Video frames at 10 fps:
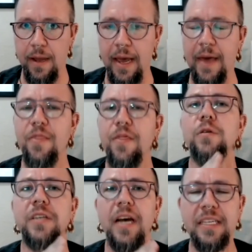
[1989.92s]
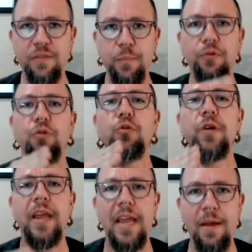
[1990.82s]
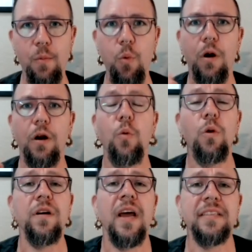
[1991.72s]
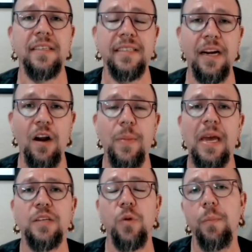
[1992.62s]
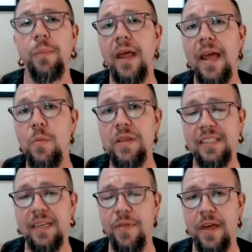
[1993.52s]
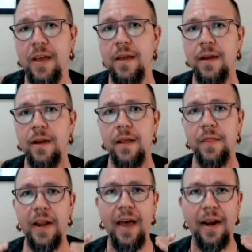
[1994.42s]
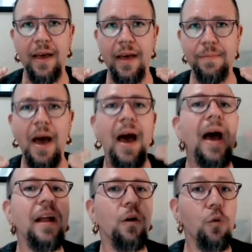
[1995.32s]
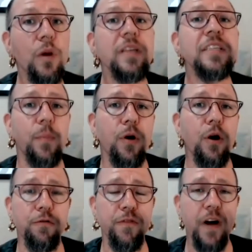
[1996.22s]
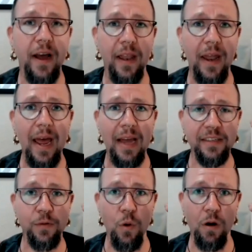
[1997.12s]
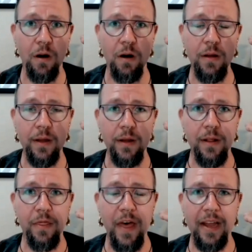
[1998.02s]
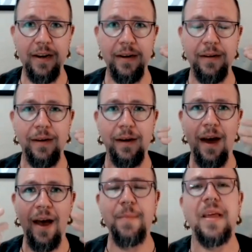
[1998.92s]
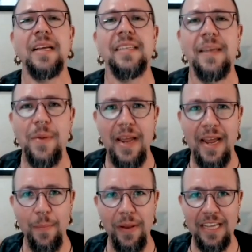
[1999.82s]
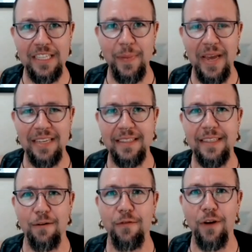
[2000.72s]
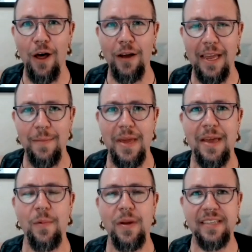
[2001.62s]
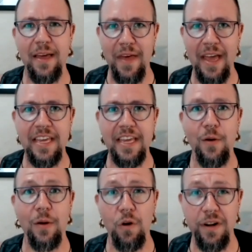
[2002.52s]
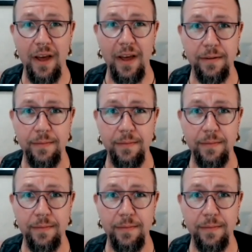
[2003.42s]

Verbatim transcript: And those kinds of pre work were necessary because we were playing with something that had a higher risk profile, as it were, than I'm meeting somebody at a play space, they're flogging me, we say thank you, and we're done.